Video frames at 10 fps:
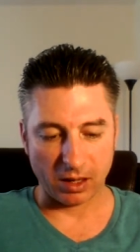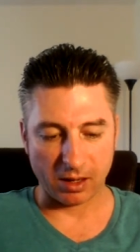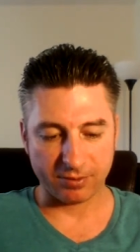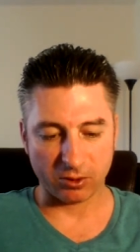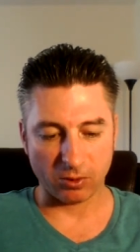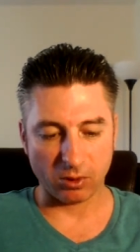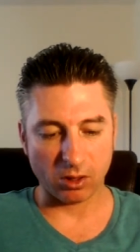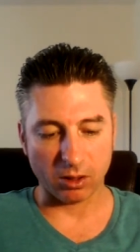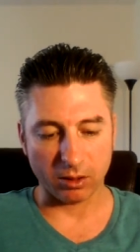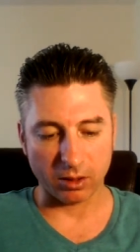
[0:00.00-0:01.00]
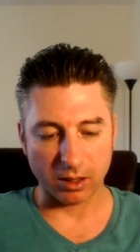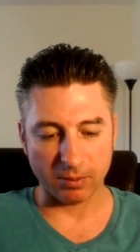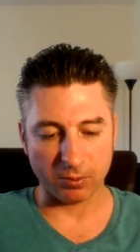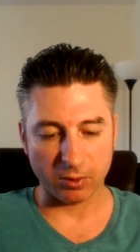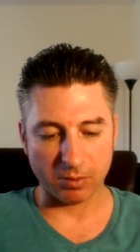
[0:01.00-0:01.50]
After all,
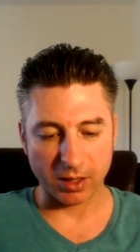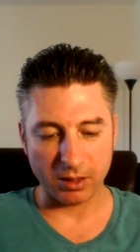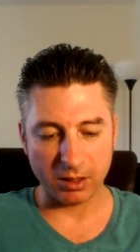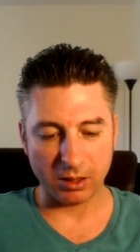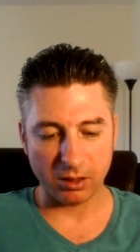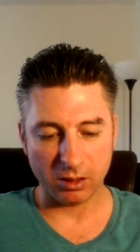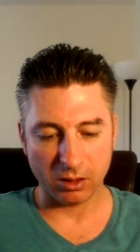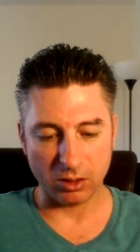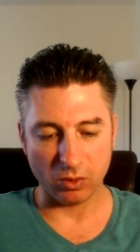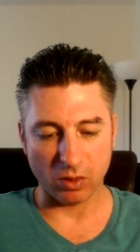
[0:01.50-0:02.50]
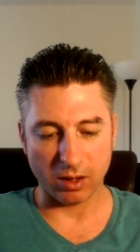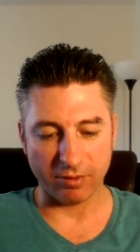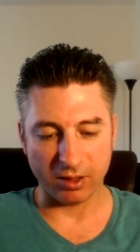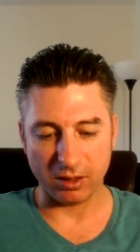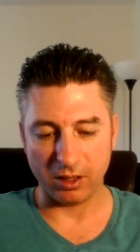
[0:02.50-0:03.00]
I'm reminding you
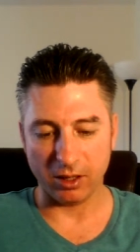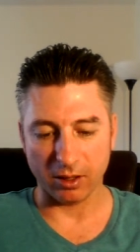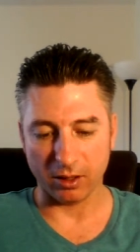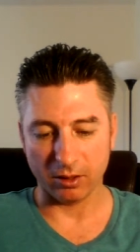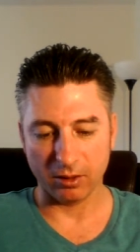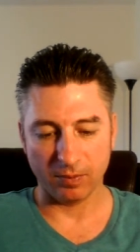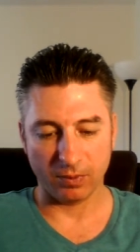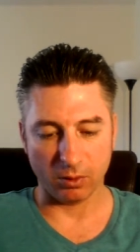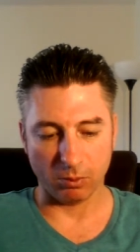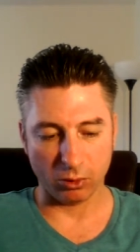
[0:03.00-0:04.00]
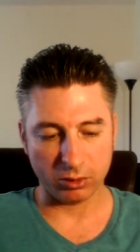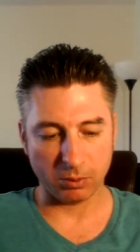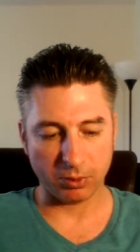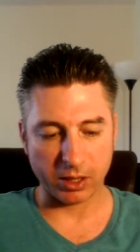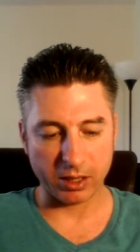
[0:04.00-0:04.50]
of it here. The
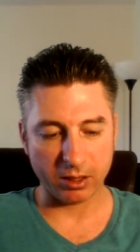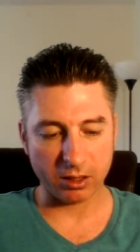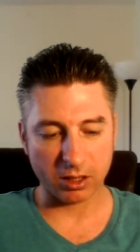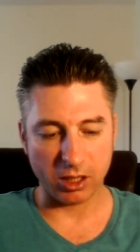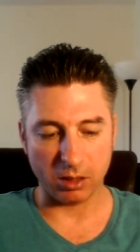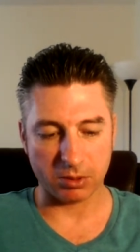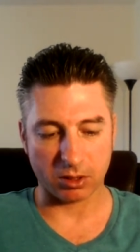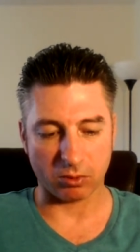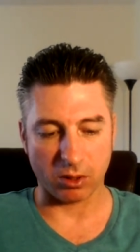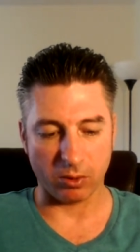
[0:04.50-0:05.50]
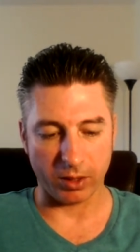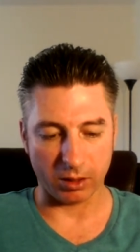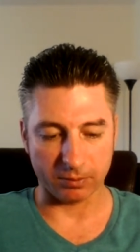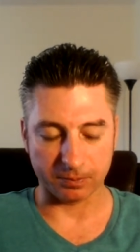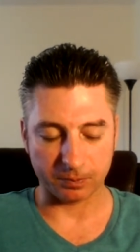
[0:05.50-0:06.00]
multiplier keeps
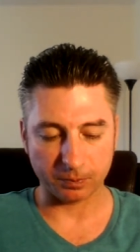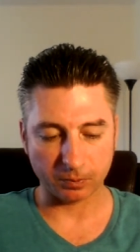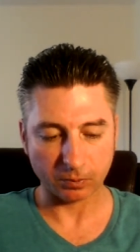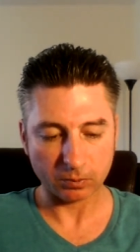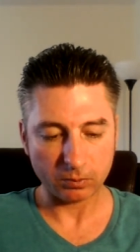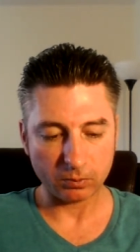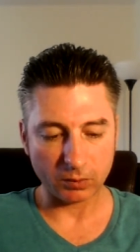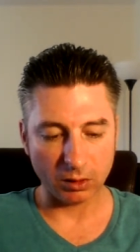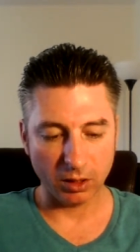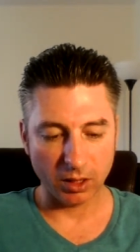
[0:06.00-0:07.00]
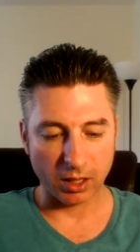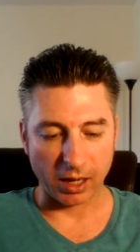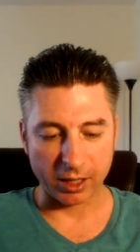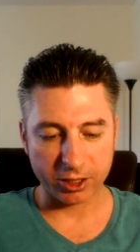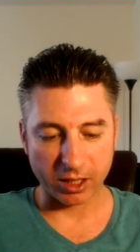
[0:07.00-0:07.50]
growing.
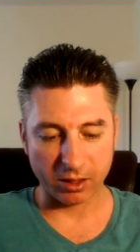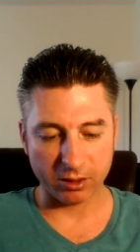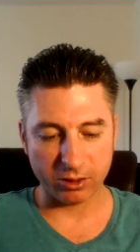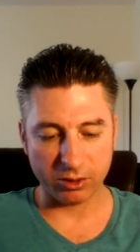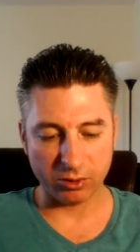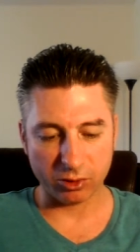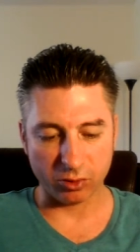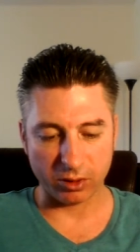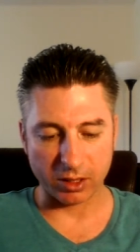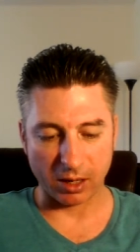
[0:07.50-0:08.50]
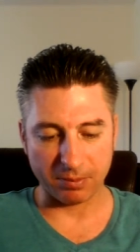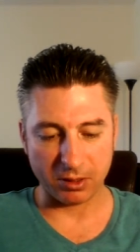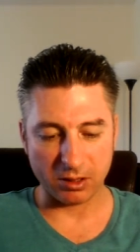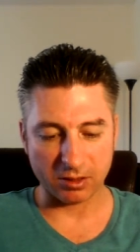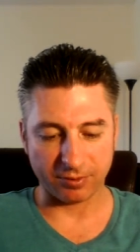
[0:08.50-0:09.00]
I challenge you to
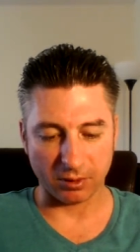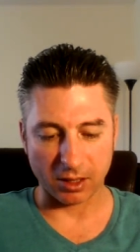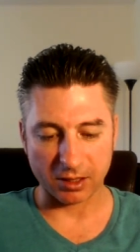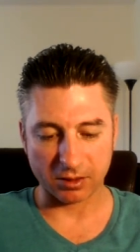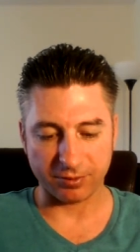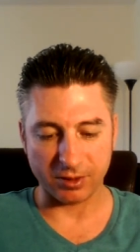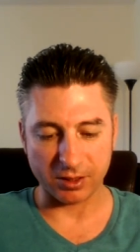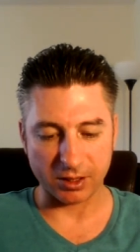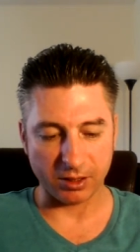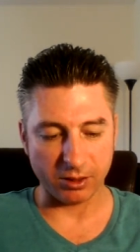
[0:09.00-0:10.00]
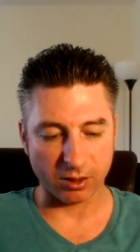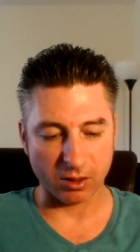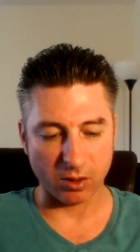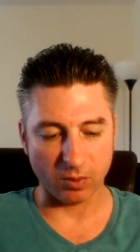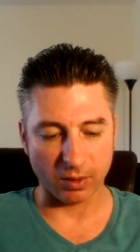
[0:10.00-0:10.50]
adopt these philosophies in
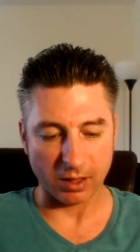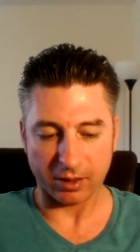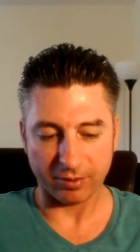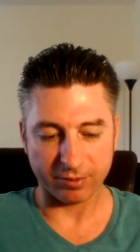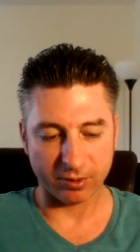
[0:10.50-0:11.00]
your own life,